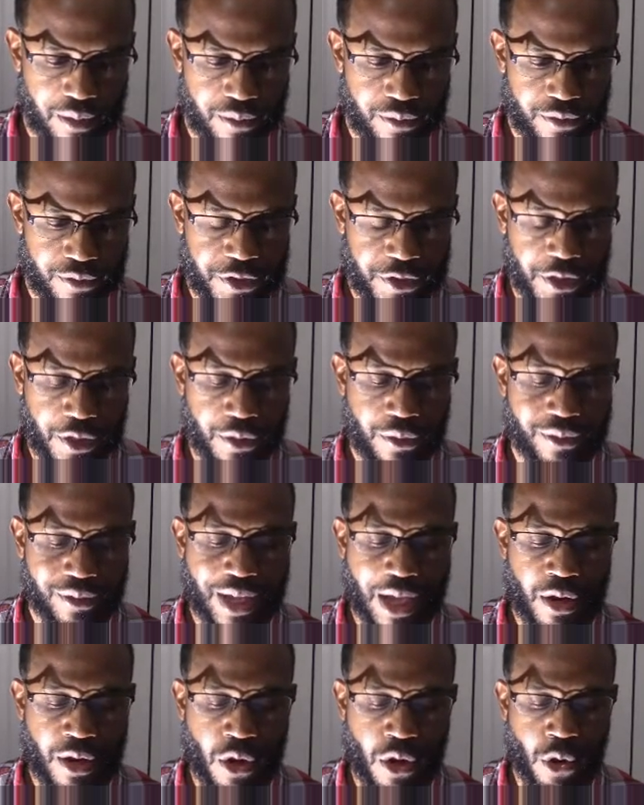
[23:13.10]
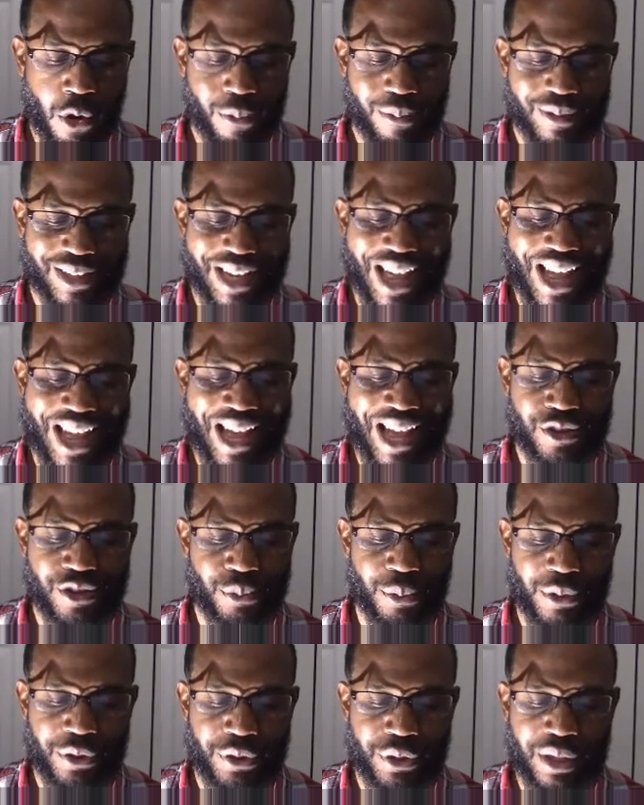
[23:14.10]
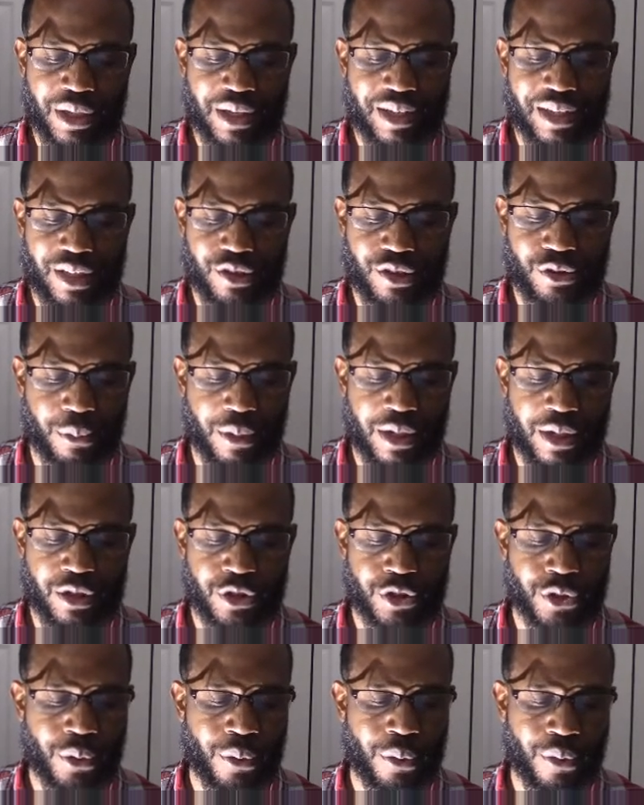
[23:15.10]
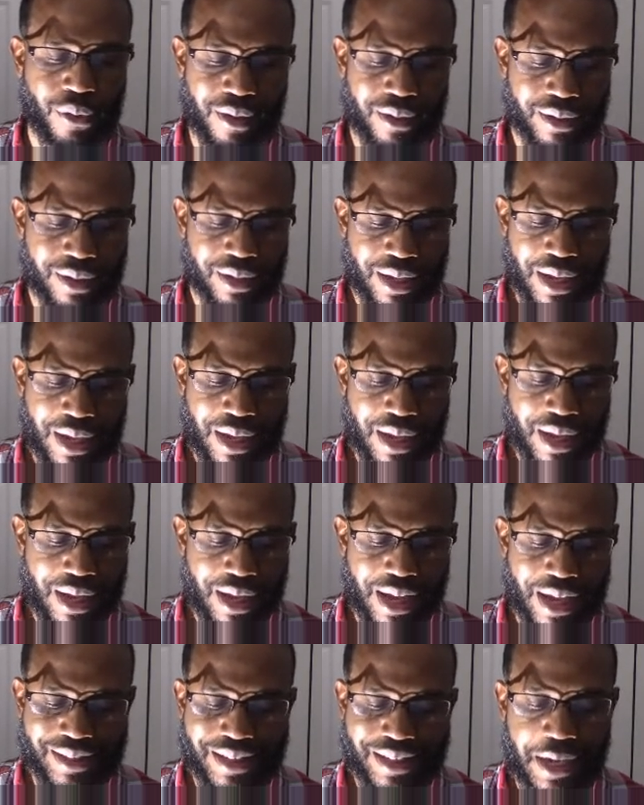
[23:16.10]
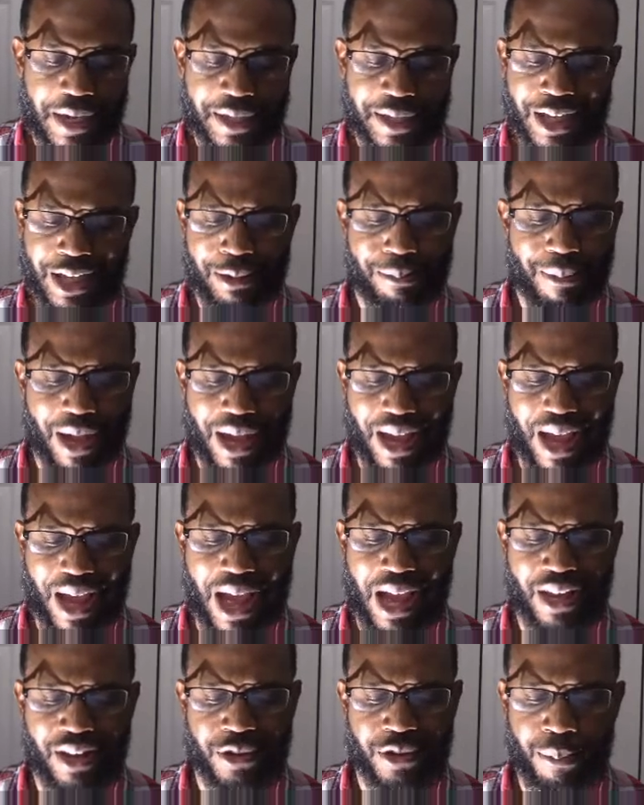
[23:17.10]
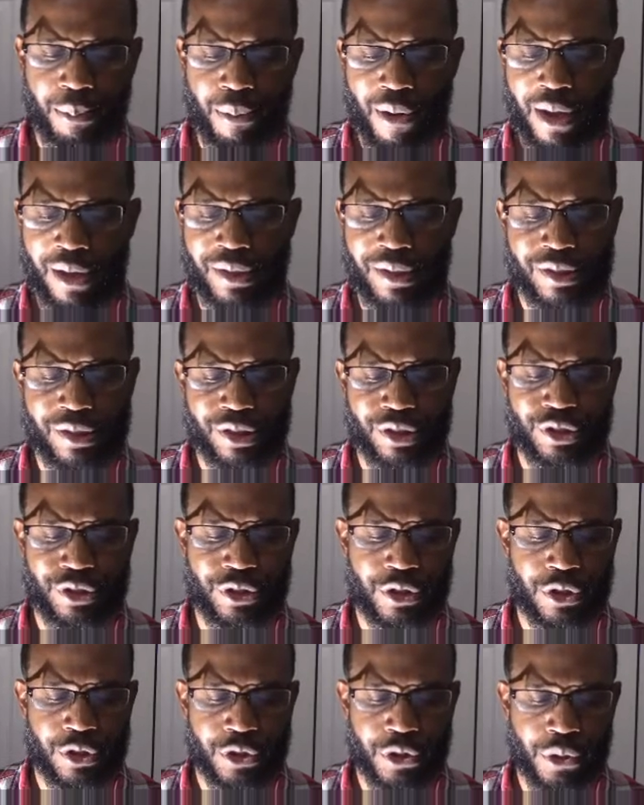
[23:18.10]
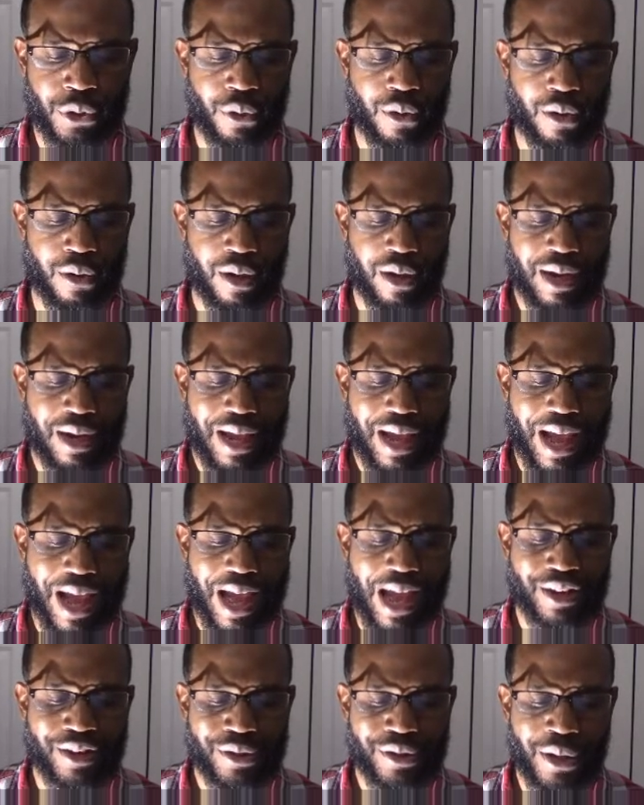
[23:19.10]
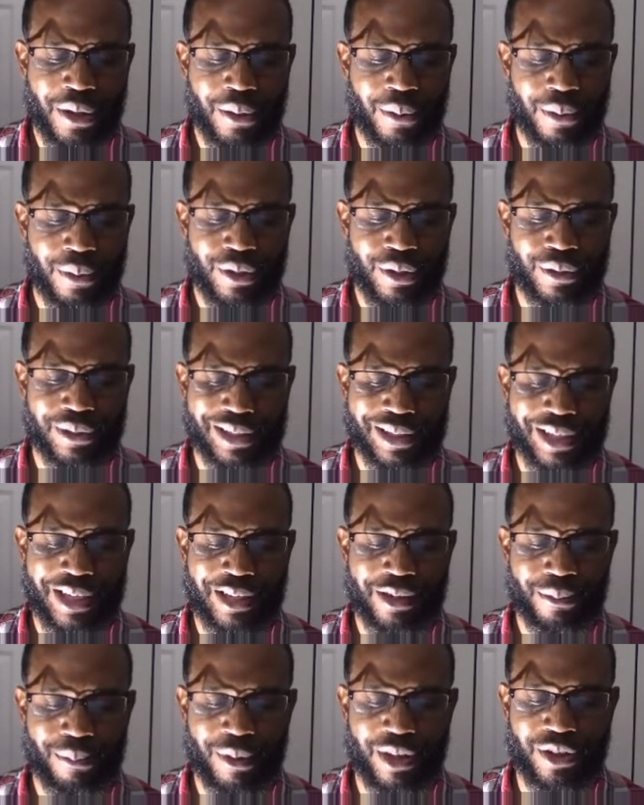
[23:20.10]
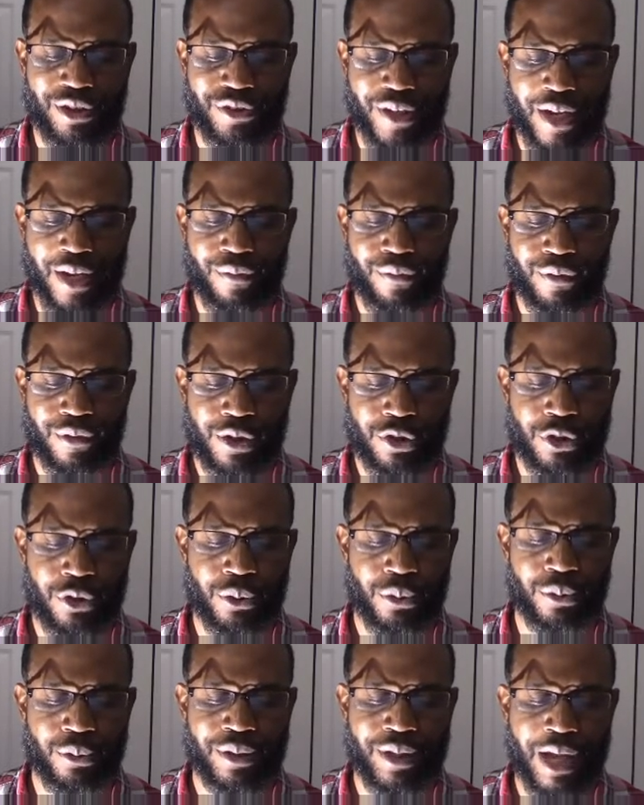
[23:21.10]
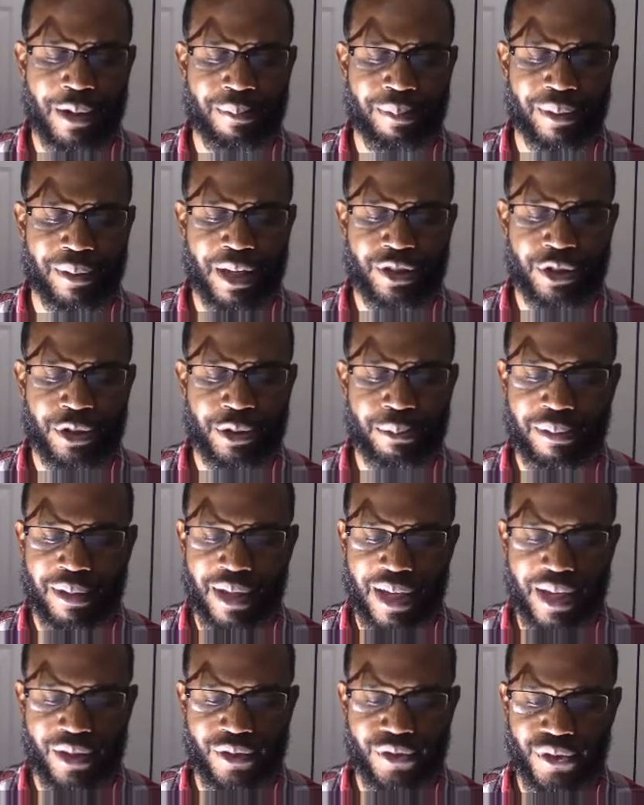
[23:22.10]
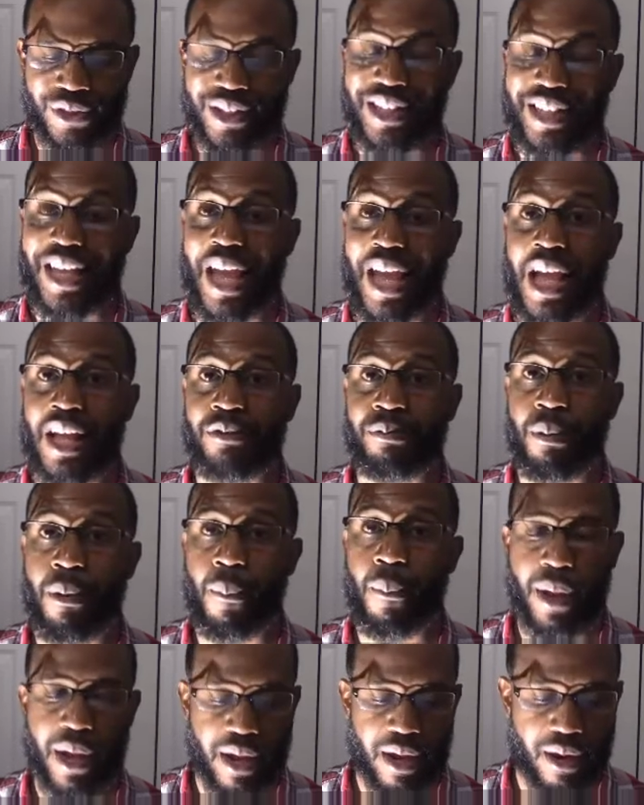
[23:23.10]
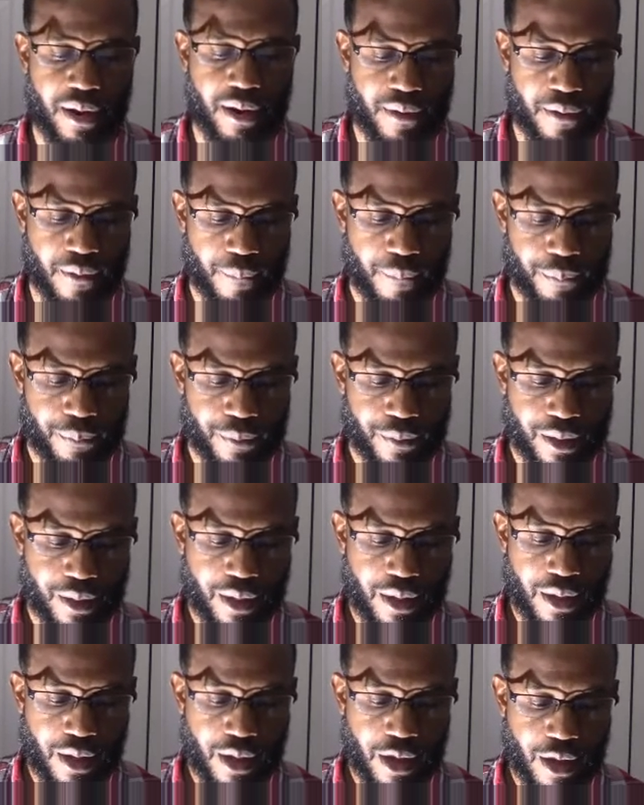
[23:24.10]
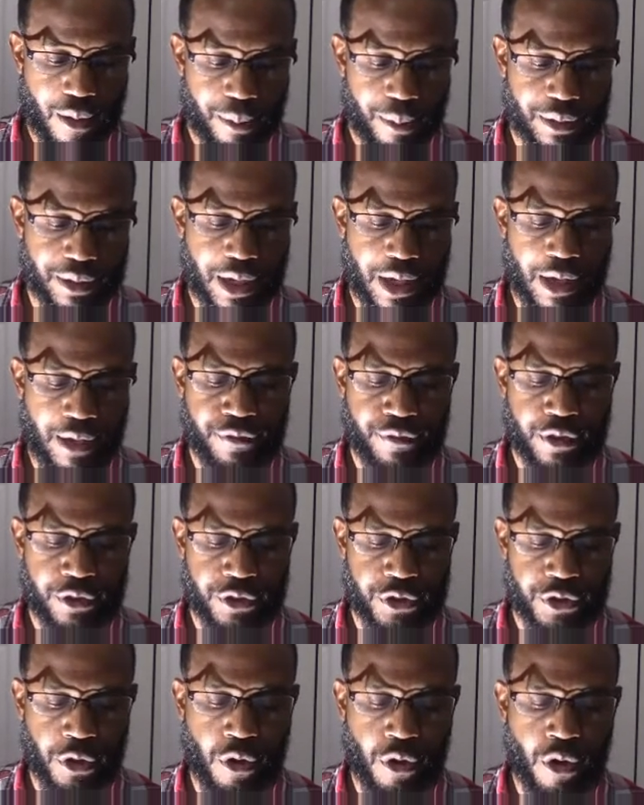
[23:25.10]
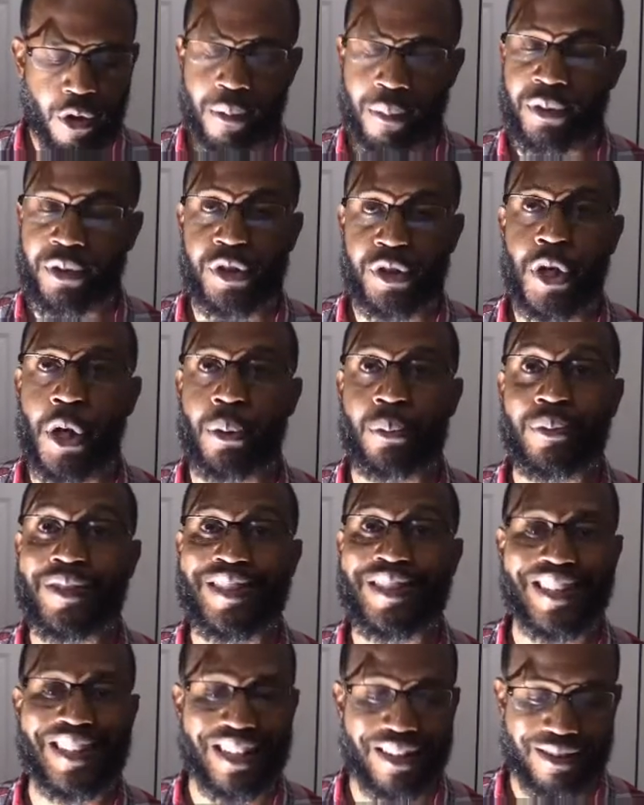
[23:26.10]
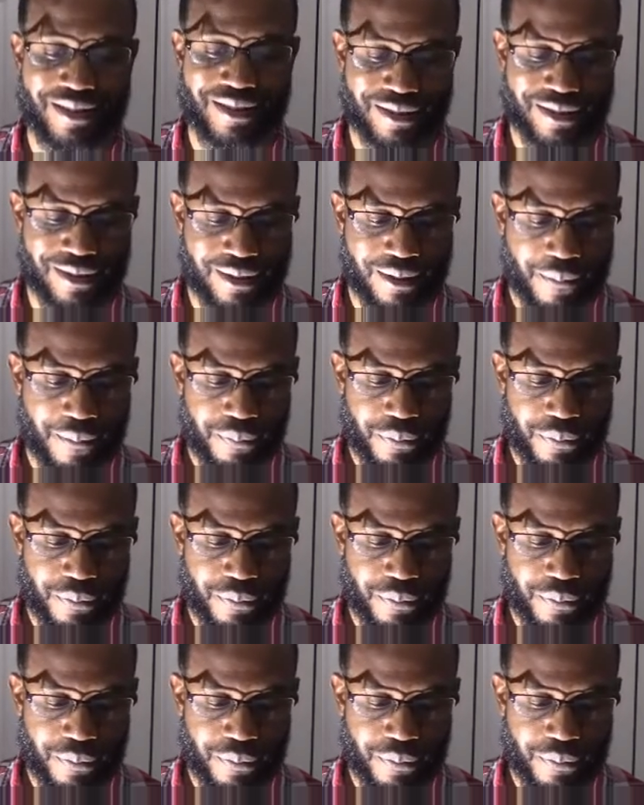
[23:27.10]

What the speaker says: still that hope lies within is reassured. As I keep my eyes upon the distant shore, I know He'll lead me safely to that blessed place He has prepared. But if the storms don't cease,